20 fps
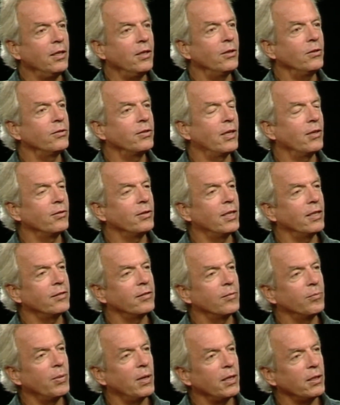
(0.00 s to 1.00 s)
And he goes out and
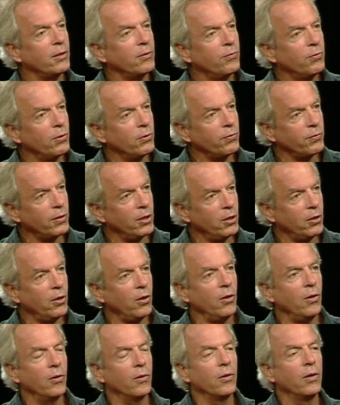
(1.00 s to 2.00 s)
gets a bottle of Rifki
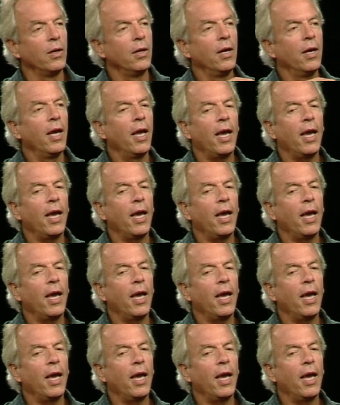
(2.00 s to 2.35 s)
Co.